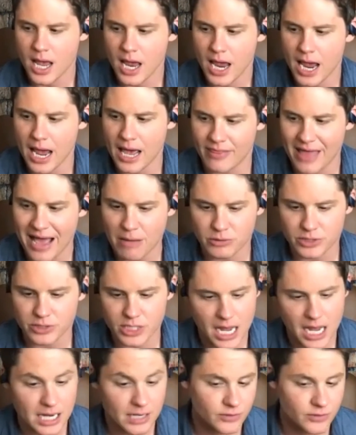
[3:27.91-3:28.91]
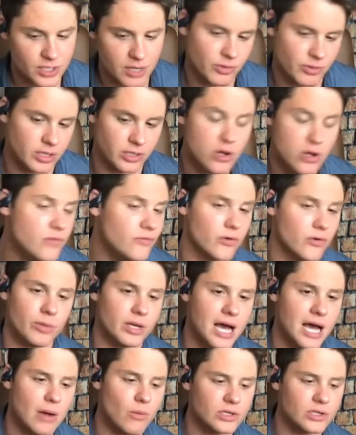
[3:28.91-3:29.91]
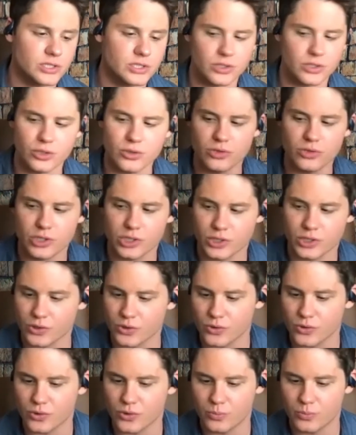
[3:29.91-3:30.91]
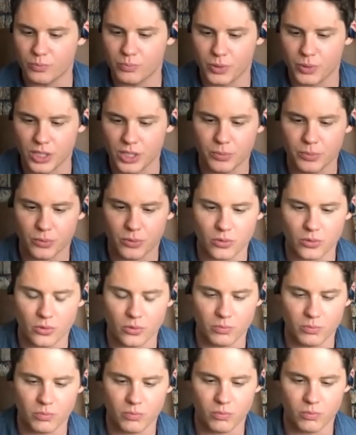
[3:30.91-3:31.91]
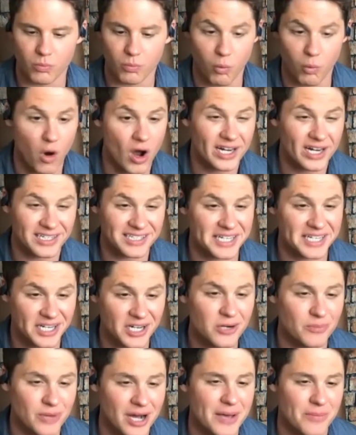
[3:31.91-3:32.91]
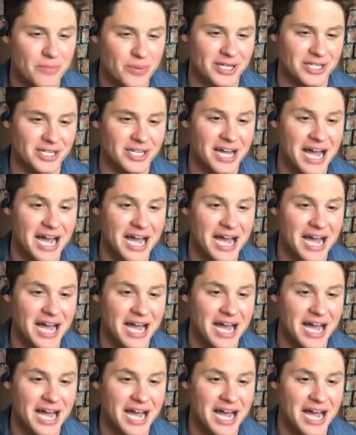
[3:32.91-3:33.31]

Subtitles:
And that was kind of something new for me. I wasn't used to people wanting to hear my opinion.